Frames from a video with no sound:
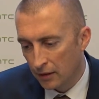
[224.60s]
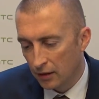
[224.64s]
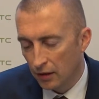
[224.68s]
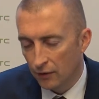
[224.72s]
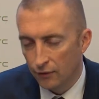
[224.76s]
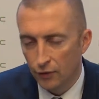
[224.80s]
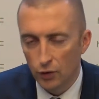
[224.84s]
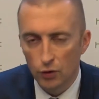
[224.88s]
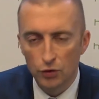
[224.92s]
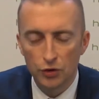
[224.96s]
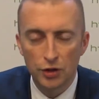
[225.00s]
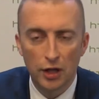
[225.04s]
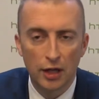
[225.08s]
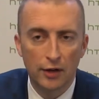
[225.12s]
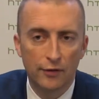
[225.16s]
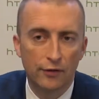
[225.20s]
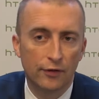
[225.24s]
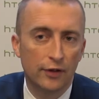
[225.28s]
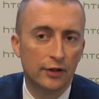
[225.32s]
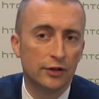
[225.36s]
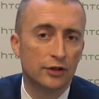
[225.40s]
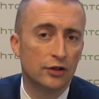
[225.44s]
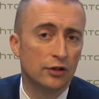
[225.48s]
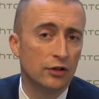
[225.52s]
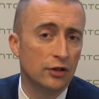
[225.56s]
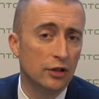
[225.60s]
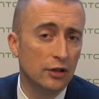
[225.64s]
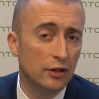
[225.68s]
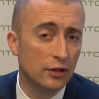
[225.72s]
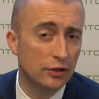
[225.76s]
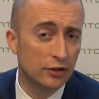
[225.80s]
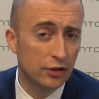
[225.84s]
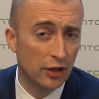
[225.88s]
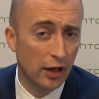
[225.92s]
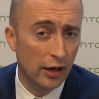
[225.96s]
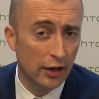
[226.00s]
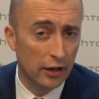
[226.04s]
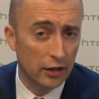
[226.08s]
If you take, for instance, the
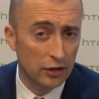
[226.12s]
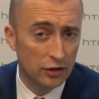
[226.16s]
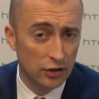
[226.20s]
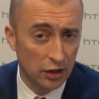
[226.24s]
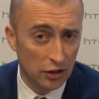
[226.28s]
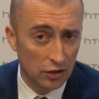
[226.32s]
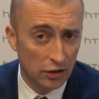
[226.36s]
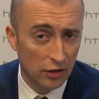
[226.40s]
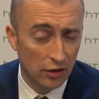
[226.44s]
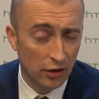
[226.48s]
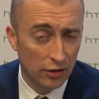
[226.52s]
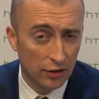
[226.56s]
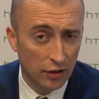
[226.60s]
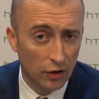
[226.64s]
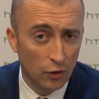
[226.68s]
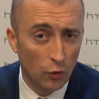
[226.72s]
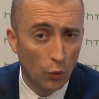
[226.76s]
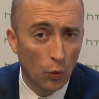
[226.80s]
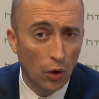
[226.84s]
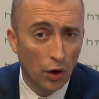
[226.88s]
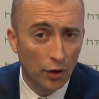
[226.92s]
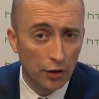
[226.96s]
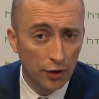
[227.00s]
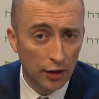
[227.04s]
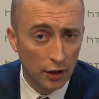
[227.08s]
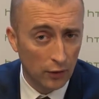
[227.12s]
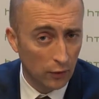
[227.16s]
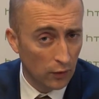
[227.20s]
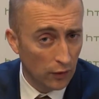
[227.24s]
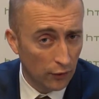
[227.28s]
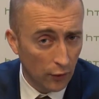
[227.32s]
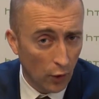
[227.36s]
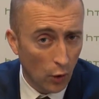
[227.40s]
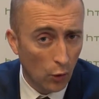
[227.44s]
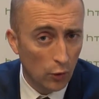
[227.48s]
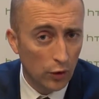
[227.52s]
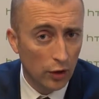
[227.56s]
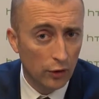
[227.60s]
Desire 601 that
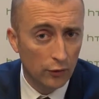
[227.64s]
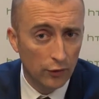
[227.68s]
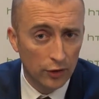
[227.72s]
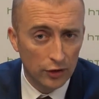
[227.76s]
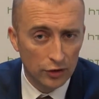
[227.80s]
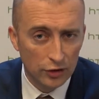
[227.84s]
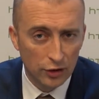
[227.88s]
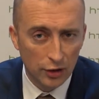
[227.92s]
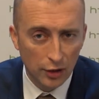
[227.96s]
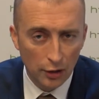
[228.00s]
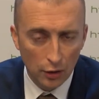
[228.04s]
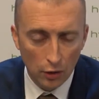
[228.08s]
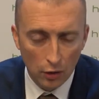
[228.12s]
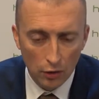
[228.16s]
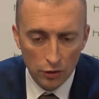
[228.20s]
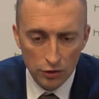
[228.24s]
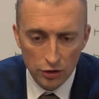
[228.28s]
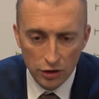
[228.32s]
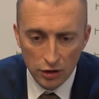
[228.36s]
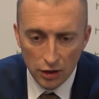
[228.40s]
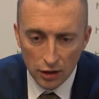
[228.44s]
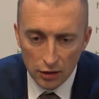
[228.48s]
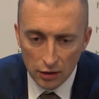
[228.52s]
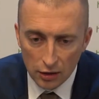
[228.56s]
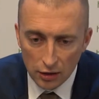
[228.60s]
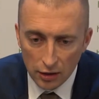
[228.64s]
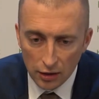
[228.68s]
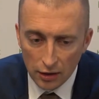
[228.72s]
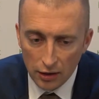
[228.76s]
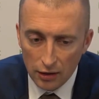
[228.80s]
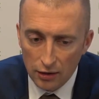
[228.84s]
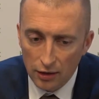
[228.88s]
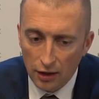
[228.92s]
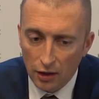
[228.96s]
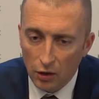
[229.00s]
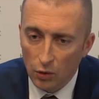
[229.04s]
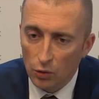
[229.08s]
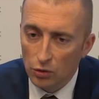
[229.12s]
we've only recently launched in Italy,
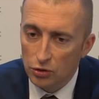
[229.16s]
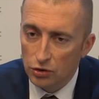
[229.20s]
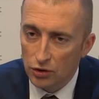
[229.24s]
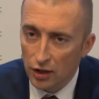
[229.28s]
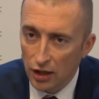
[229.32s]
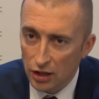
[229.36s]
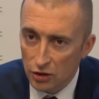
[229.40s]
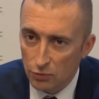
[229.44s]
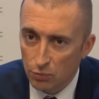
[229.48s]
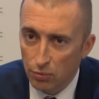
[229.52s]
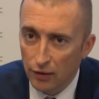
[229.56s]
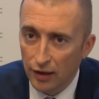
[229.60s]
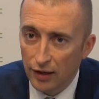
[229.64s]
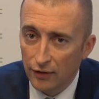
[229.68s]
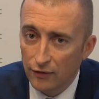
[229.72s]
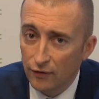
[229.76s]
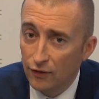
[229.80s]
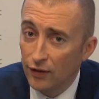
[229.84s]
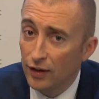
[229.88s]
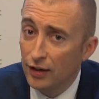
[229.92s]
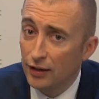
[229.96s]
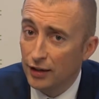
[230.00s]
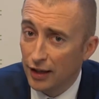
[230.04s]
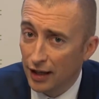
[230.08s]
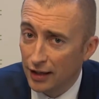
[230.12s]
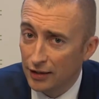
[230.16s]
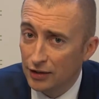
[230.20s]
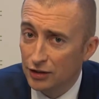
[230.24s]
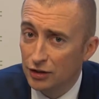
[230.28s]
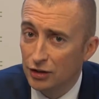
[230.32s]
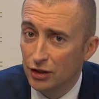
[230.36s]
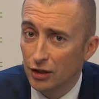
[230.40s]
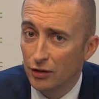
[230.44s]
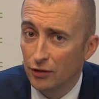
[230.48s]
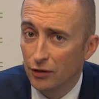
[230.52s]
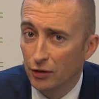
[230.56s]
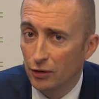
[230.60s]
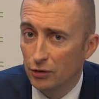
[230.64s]
that also has BlinkFeed and
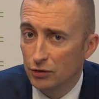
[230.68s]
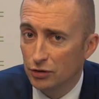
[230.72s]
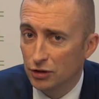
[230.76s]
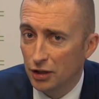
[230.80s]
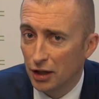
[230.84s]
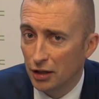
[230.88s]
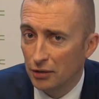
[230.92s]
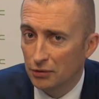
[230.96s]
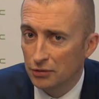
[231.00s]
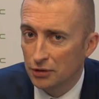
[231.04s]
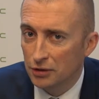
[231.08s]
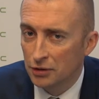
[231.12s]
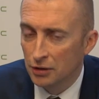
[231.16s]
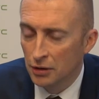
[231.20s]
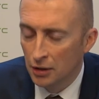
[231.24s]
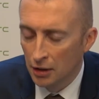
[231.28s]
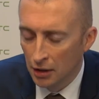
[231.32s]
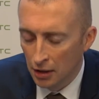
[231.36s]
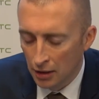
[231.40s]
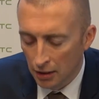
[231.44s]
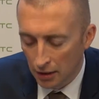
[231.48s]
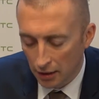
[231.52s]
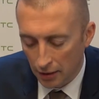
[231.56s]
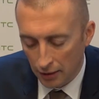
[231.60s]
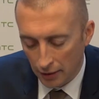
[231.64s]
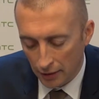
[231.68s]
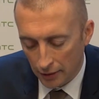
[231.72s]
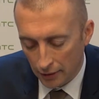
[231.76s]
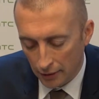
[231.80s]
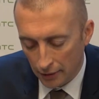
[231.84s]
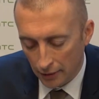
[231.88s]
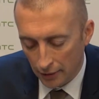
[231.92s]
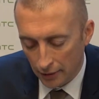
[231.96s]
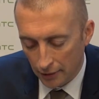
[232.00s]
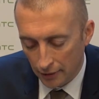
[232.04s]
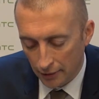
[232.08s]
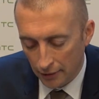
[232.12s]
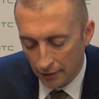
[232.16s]
stereo sound
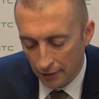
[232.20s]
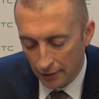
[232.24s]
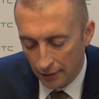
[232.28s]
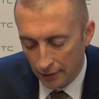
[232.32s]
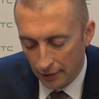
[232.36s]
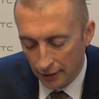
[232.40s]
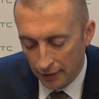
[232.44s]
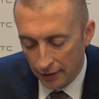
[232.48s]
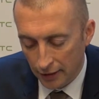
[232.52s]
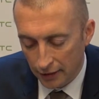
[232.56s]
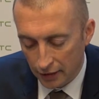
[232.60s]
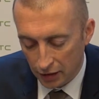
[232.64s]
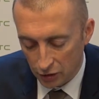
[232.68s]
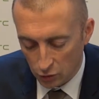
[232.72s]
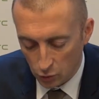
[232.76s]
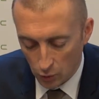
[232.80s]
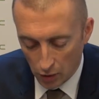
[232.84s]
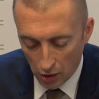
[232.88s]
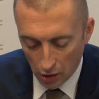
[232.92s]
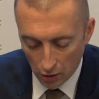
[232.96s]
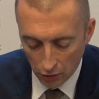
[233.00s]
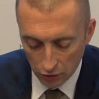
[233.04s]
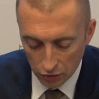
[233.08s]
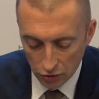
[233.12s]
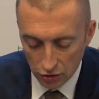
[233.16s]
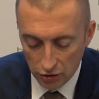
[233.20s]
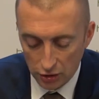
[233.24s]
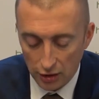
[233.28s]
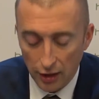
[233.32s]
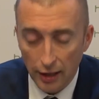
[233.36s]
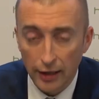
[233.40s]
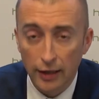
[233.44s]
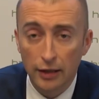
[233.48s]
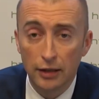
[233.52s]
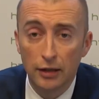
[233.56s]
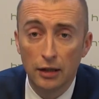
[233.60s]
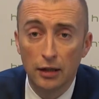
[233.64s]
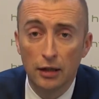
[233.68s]
in it as well, just
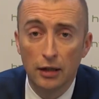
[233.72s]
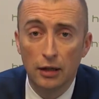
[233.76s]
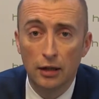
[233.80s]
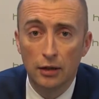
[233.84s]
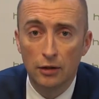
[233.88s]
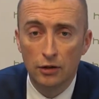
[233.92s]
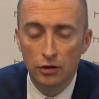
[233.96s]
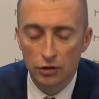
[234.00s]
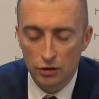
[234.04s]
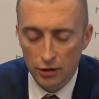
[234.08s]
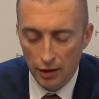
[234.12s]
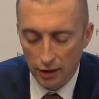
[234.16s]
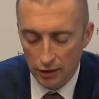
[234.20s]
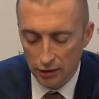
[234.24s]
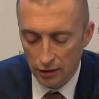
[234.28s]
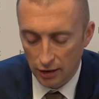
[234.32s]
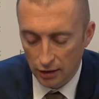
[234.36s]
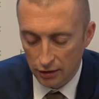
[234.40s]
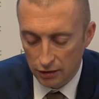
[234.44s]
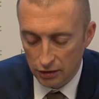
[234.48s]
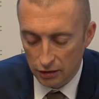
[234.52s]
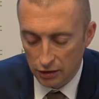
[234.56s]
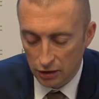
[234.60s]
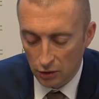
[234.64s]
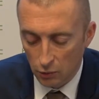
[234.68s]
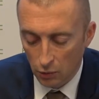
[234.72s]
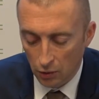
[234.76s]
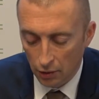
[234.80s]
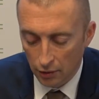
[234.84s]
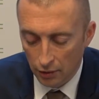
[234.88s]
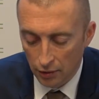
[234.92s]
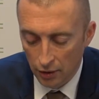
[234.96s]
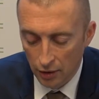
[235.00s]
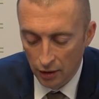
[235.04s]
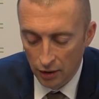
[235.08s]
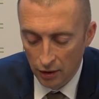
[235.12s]
like the HTC One.